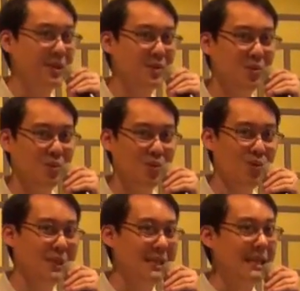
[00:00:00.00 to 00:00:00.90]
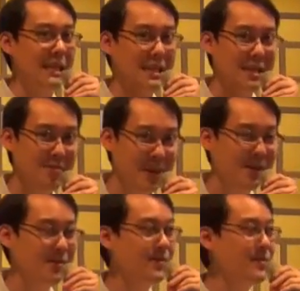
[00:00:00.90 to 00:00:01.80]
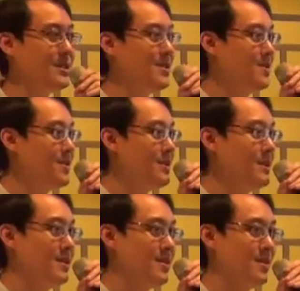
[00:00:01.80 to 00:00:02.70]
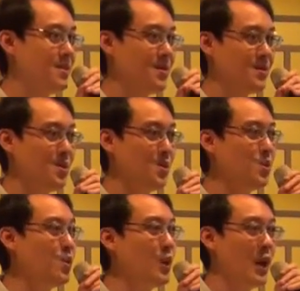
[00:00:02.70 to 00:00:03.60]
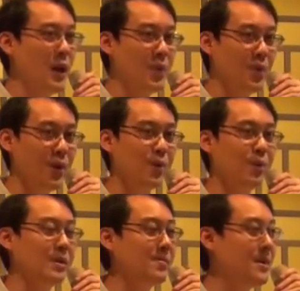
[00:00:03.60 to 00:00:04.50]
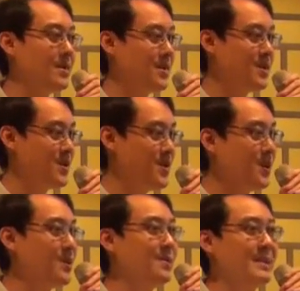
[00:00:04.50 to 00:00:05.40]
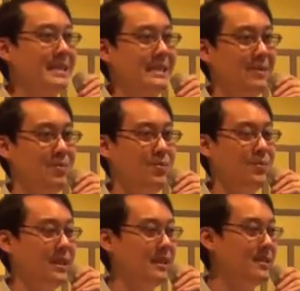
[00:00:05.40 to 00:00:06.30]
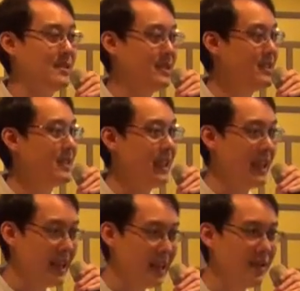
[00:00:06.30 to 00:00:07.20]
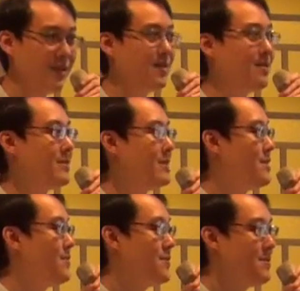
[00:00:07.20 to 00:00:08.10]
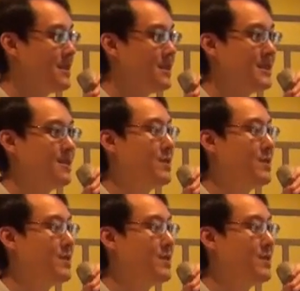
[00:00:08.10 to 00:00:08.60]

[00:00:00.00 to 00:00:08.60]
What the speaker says: But during the later part of history, those of you who know about the Song dynasty, and later on the focus